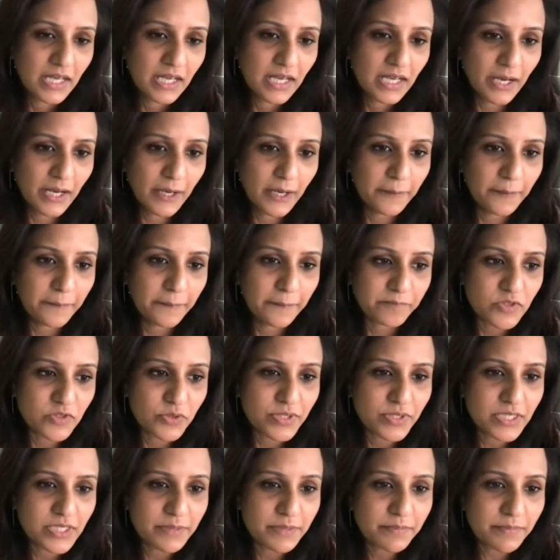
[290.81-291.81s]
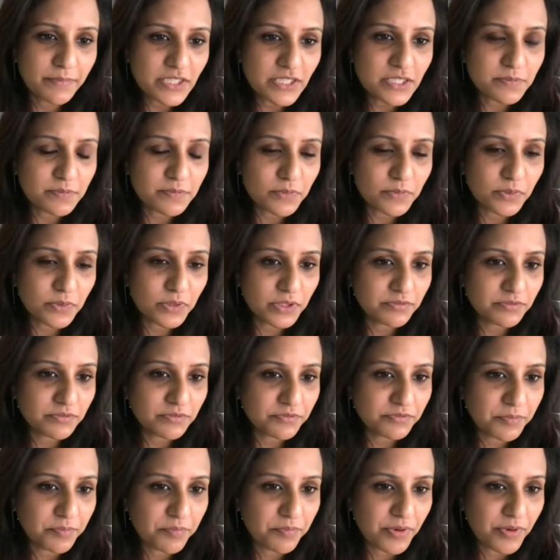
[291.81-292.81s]
So it's a much smaller
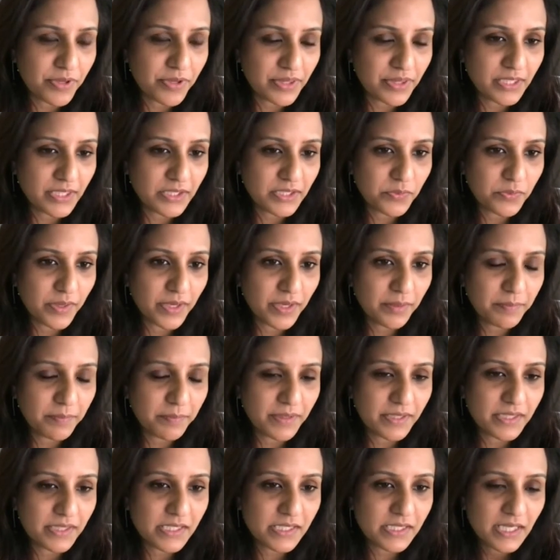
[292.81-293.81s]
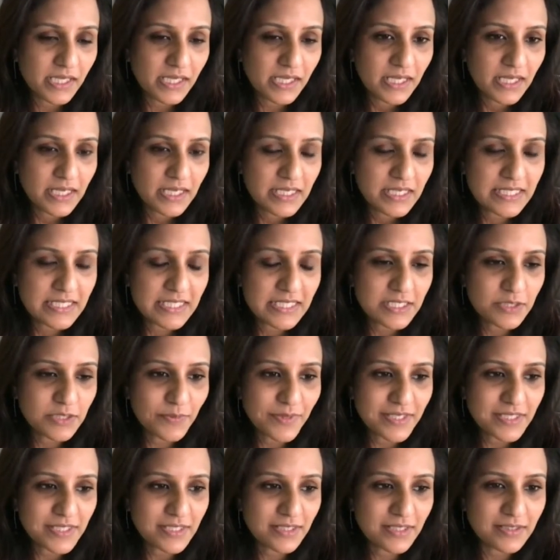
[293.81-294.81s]
footprint that way, but since
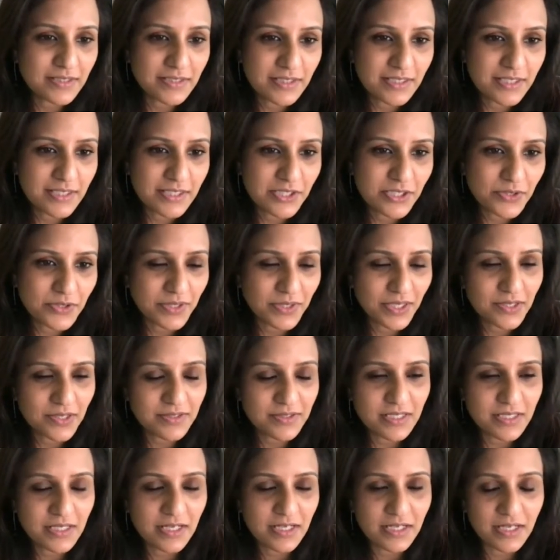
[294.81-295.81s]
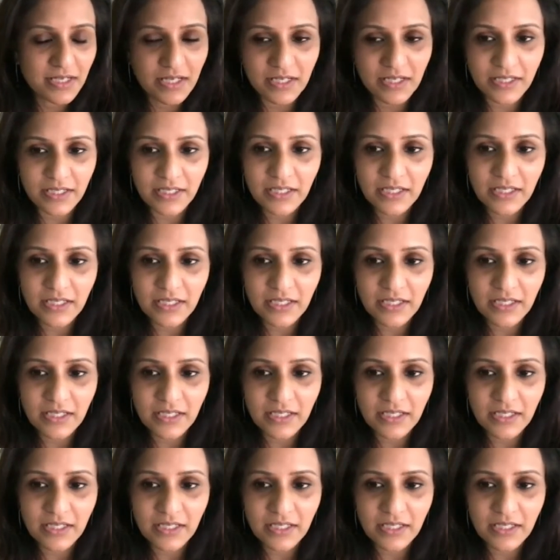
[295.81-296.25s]
we started in 2009,